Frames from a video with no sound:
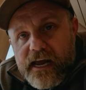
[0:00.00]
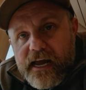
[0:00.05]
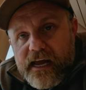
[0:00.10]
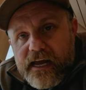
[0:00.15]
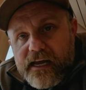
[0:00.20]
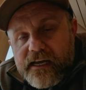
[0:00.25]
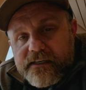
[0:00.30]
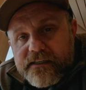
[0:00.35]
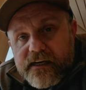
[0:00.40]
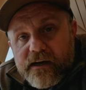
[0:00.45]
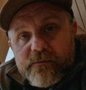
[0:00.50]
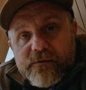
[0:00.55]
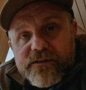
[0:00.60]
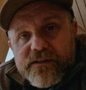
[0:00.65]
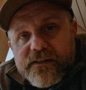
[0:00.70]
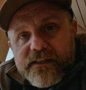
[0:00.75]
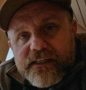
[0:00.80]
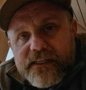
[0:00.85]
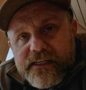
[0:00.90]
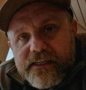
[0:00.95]
and I
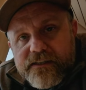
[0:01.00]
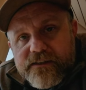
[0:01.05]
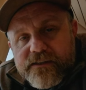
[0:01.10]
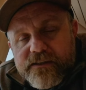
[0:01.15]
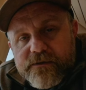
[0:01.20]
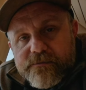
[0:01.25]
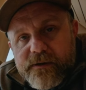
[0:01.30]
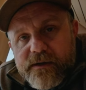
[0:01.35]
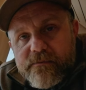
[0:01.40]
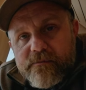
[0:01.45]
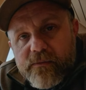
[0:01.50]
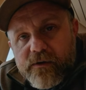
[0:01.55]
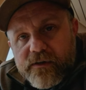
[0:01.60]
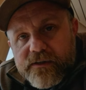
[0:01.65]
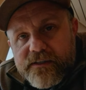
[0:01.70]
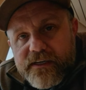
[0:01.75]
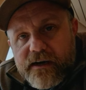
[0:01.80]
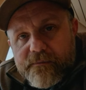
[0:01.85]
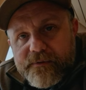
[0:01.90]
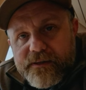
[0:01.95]
wanted the kids to spend
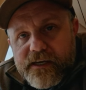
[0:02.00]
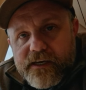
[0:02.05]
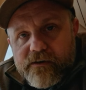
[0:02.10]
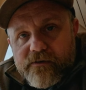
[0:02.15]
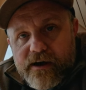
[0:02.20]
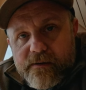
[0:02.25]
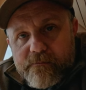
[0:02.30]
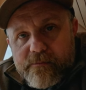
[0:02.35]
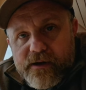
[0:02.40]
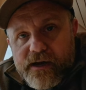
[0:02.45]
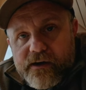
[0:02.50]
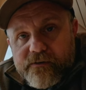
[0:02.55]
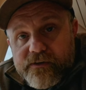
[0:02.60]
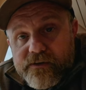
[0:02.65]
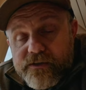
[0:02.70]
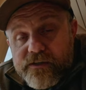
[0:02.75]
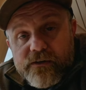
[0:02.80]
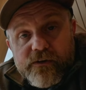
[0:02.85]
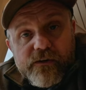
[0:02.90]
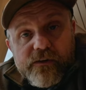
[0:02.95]
more time with their
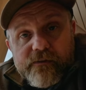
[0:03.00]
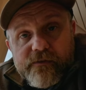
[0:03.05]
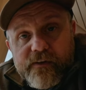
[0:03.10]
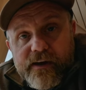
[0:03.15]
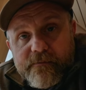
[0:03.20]
grandparents and other